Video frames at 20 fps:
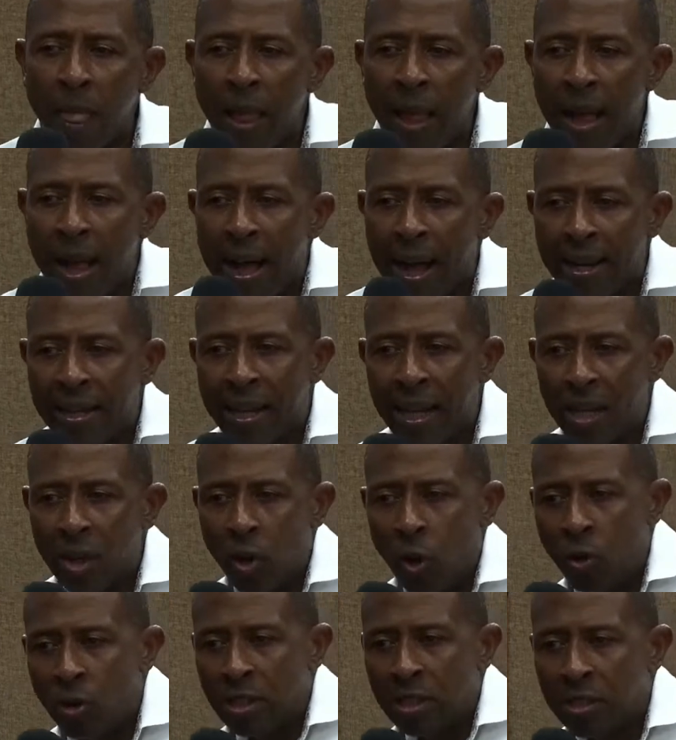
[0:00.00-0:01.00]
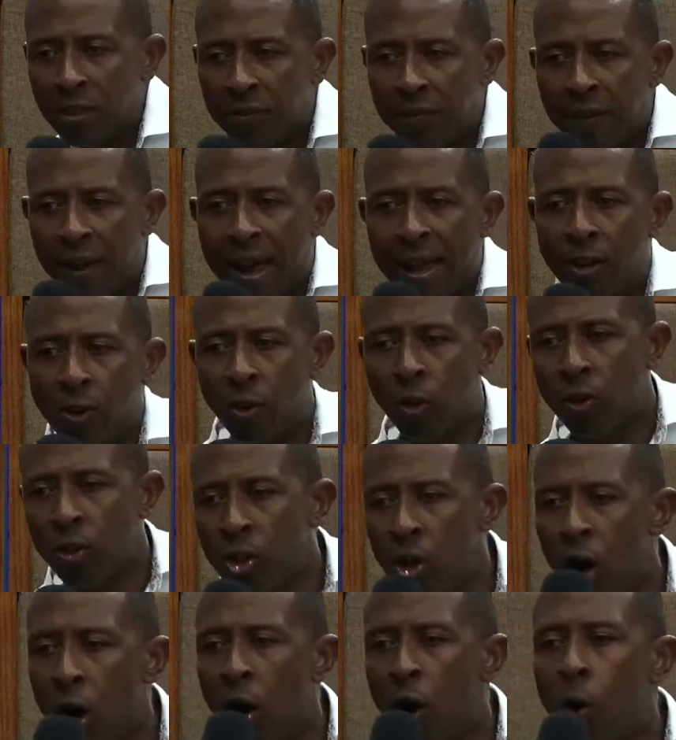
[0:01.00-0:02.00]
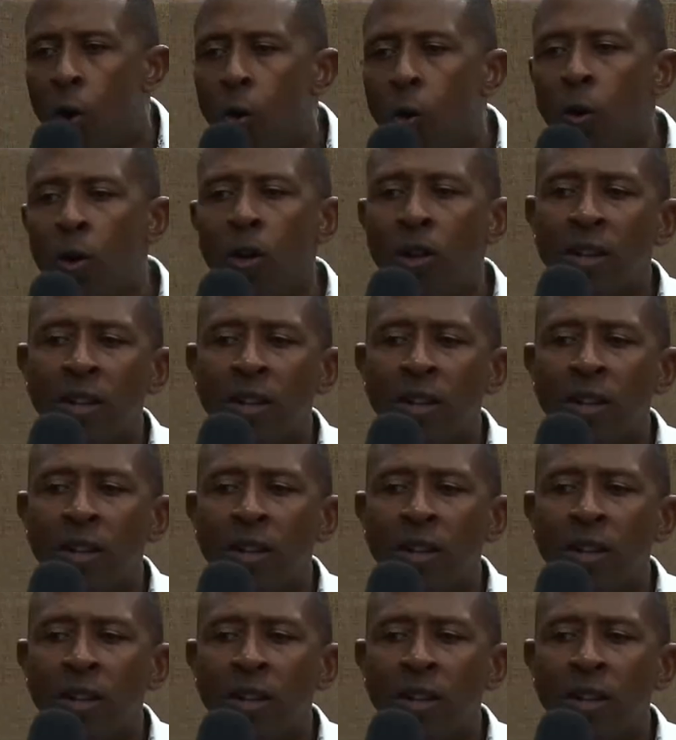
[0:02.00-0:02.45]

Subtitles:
And then only to find out now